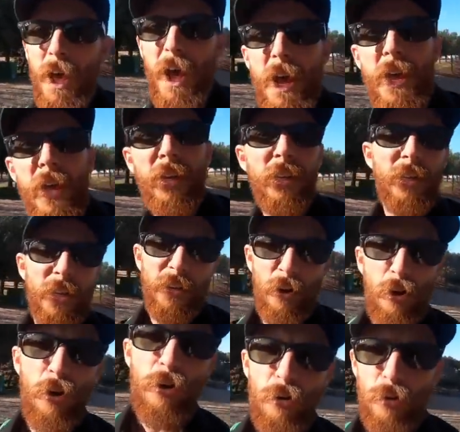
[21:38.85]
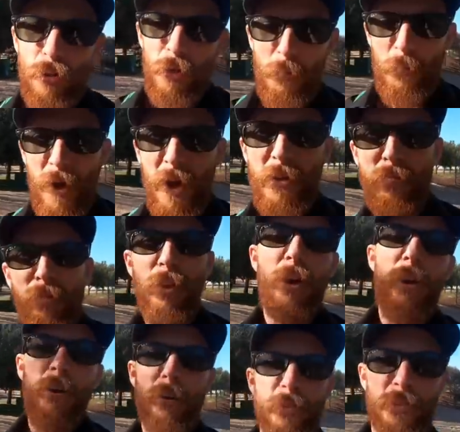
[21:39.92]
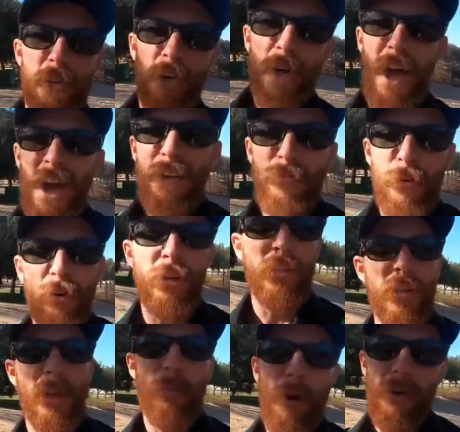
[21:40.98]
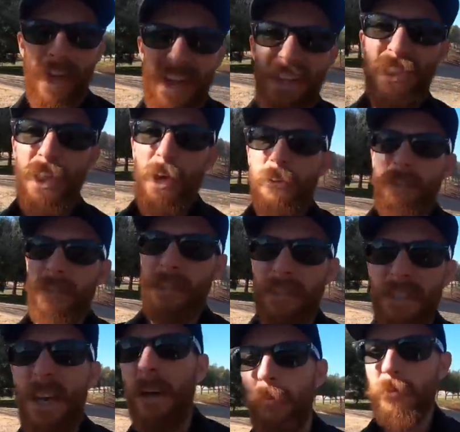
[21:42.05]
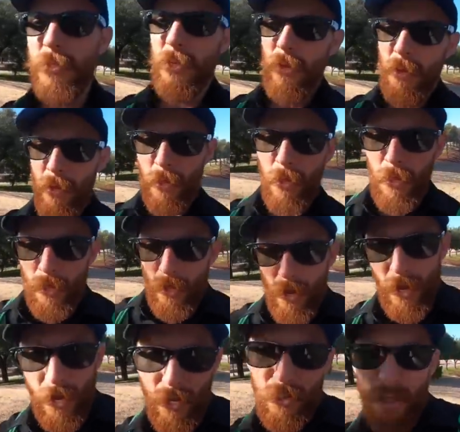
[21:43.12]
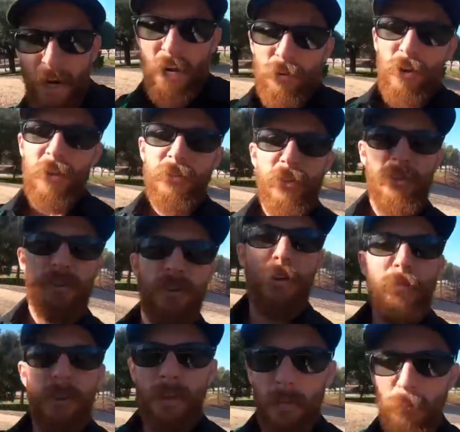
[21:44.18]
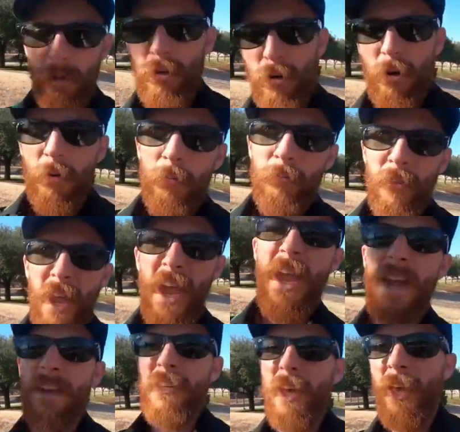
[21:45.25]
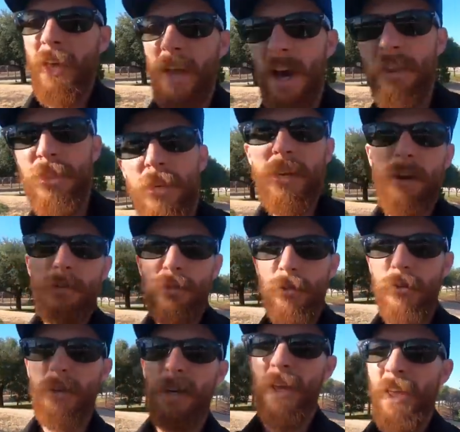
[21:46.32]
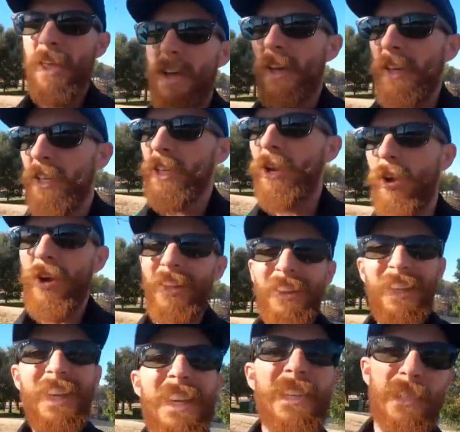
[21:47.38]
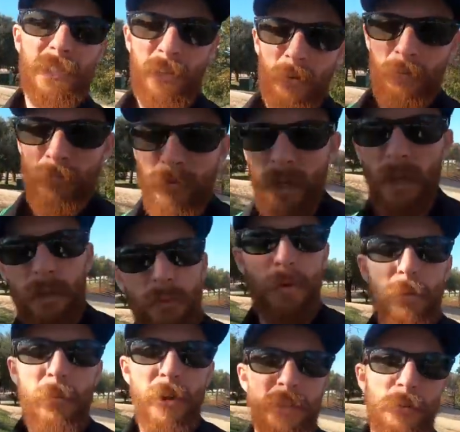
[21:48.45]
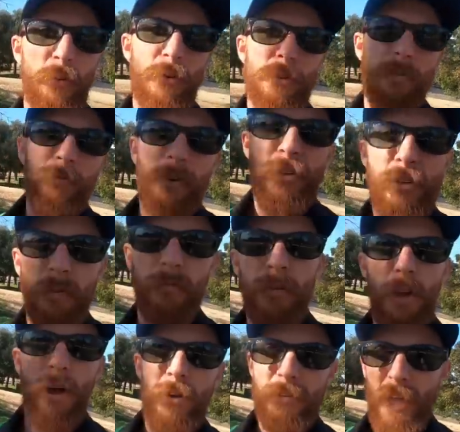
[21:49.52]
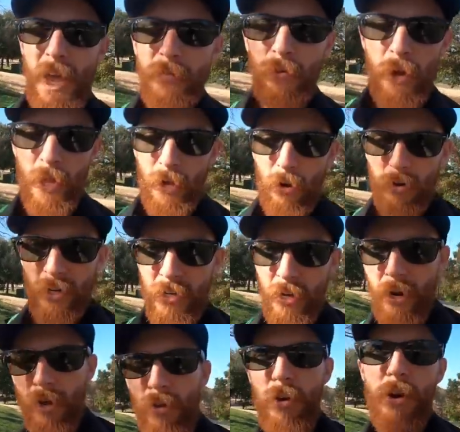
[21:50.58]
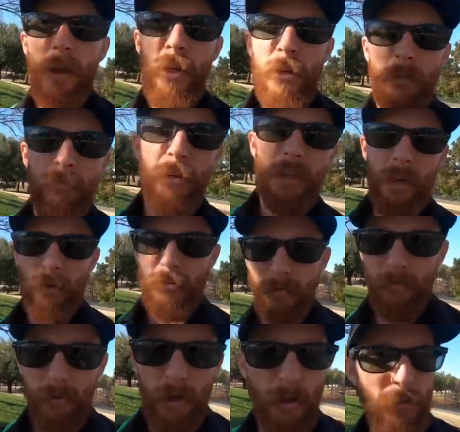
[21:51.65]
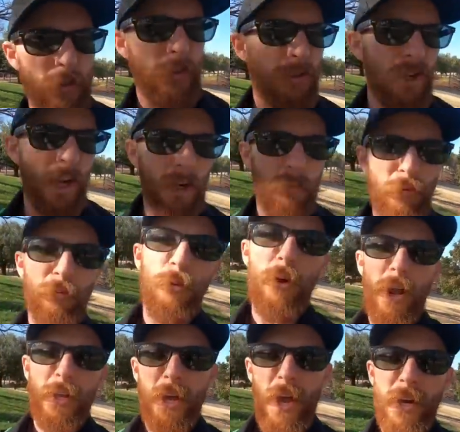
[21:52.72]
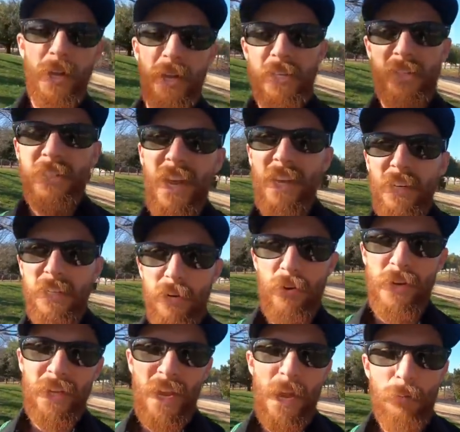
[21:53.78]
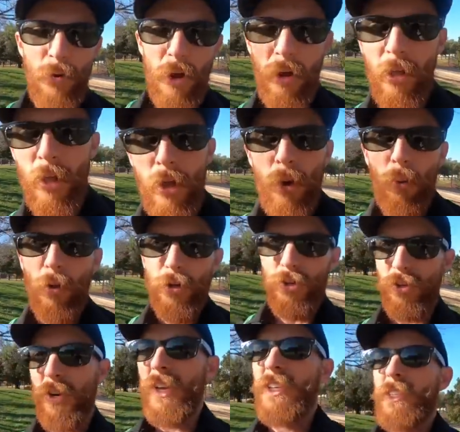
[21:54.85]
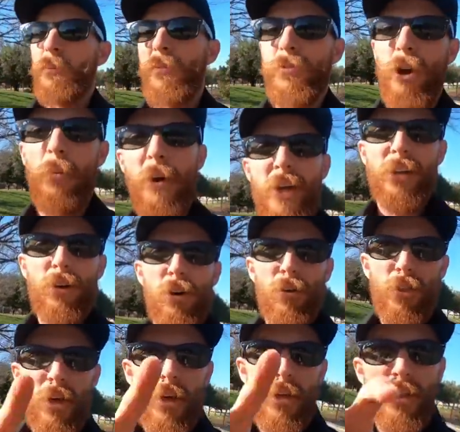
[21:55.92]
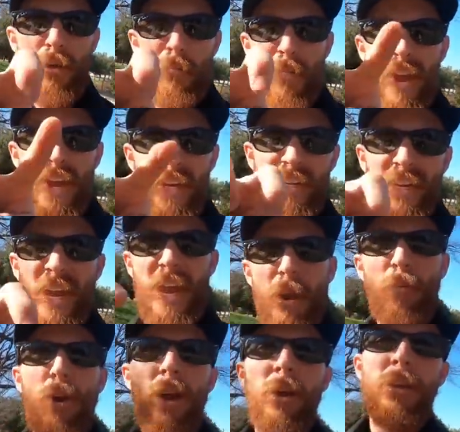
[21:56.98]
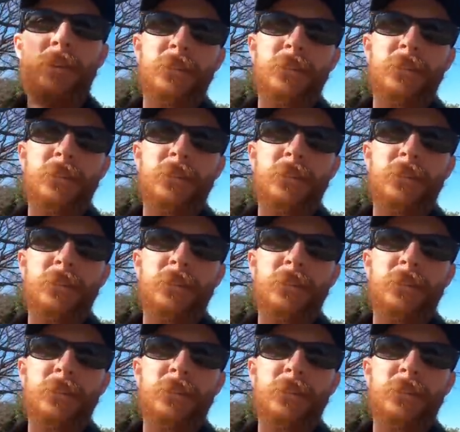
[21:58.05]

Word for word: I edited all my vlogs on iPhone until about 8,000 subs. And then I transitioned over to the computer. And I think I was doing, you know, at least 3 months worth of fishing vlogs after I had already done other videos and vlogs on the channel before I got a secondary camera, which some of y'all might call the main camera.